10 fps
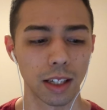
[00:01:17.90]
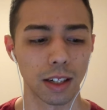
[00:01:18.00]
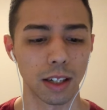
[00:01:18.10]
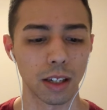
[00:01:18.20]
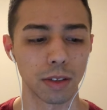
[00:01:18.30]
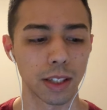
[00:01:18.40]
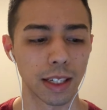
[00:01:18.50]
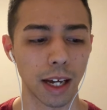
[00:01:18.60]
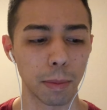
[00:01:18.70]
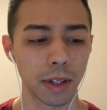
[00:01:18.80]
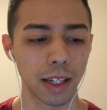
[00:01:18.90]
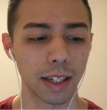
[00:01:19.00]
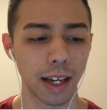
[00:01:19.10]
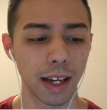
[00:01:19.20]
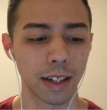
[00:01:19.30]
You cannot be
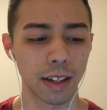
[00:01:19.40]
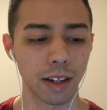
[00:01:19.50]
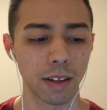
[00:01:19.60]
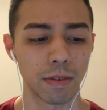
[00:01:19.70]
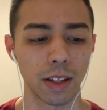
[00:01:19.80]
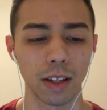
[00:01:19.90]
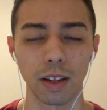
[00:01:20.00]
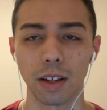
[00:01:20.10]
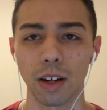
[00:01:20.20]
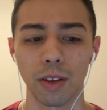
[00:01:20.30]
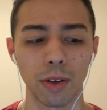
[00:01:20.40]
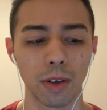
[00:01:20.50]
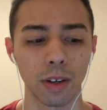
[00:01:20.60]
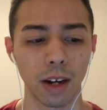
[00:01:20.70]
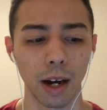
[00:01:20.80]
in any of the
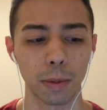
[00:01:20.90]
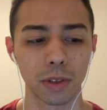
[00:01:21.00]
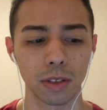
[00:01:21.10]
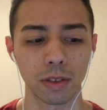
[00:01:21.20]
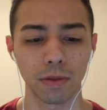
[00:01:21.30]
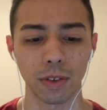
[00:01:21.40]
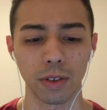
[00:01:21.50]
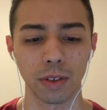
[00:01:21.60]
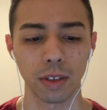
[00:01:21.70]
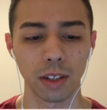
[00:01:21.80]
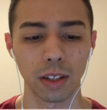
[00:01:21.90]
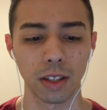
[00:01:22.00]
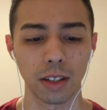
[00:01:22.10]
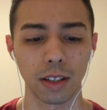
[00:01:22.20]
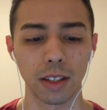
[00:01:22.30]
other options for
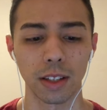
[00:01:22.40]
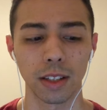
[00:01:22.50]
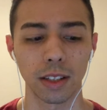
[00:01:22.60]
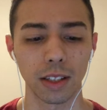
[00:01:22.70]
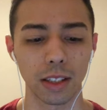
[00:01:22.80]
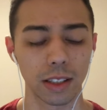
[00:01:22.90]
the